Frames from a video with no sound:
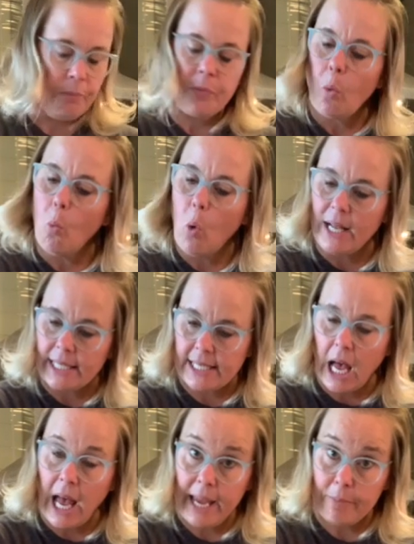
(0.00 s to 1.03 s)
Once
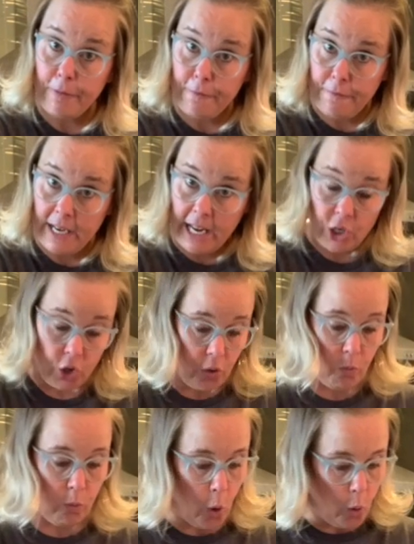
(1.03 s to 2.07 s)
I am finished
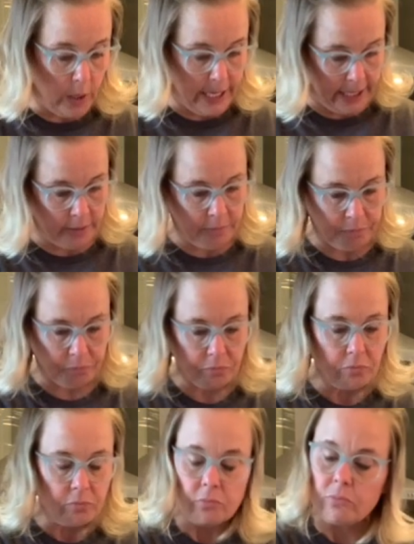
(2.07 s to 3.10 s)
rolling
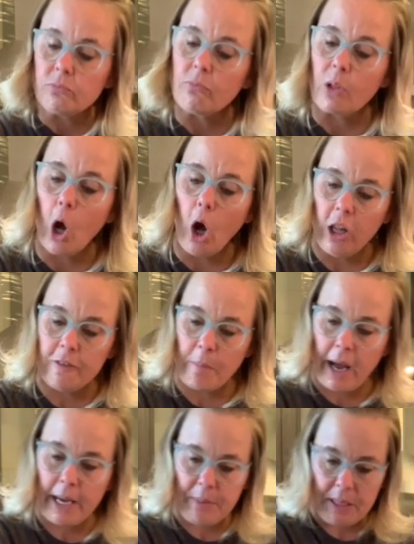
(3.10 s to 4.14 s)
all of
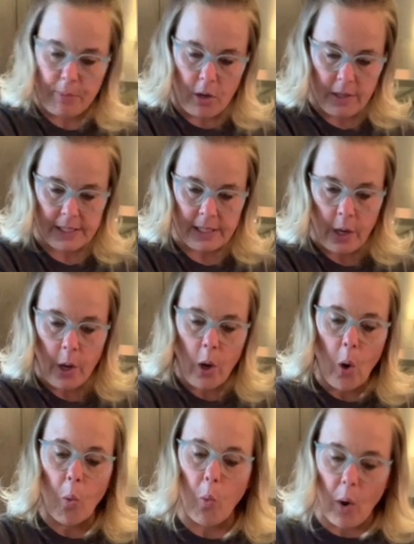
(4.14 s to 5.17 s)
my meatballs,
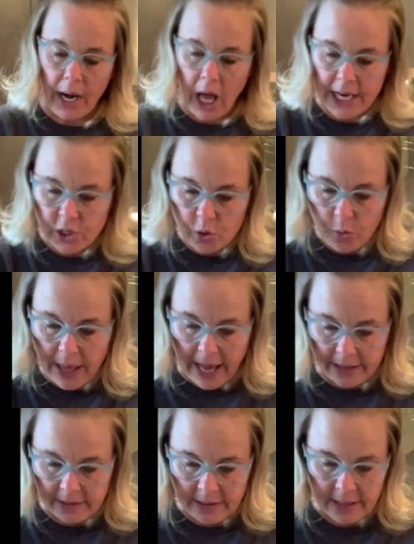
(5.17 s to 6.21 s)
what I do
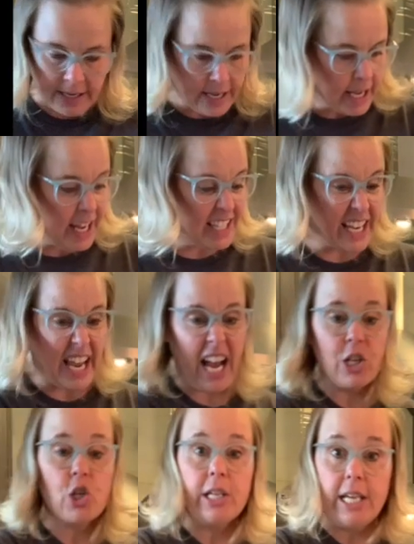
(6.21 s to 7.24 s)
then is
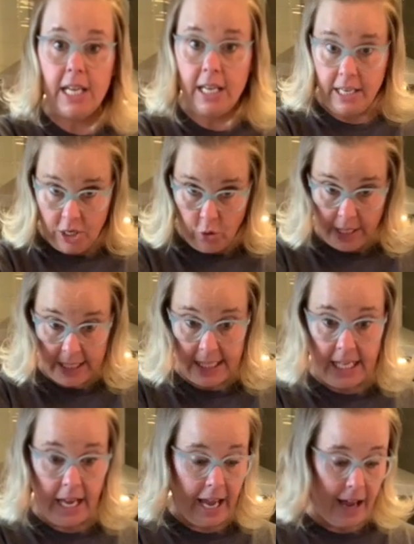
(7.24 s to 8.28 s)
you can
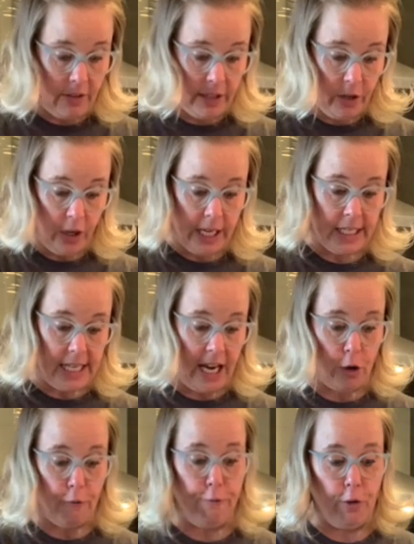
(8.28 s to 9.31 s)
see I have a little
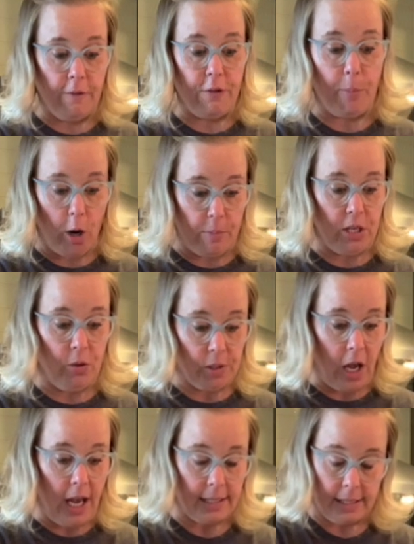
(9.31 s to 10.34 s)
container full of the barbecue
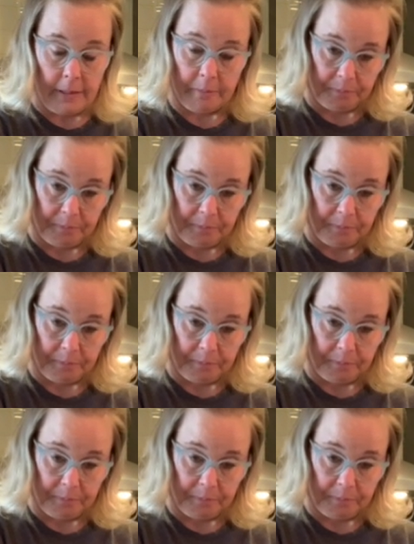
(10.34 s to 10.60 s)
sauce.